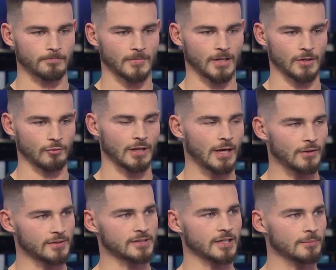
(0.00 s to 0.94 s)
they rely on
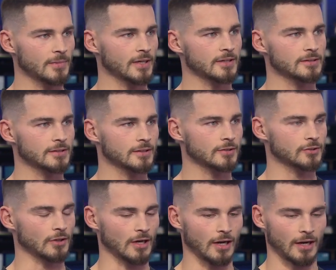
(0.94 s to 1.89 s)
the teammates.
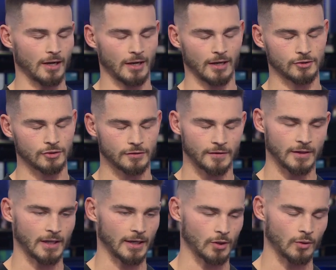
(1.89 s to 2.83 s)
So I just
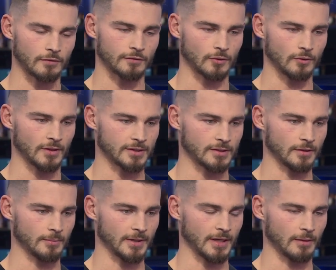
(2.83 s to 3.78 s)
feel like going through this at the
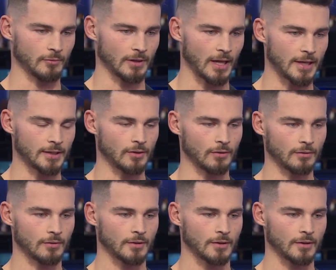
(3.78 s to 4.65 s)
minute, I'm relying on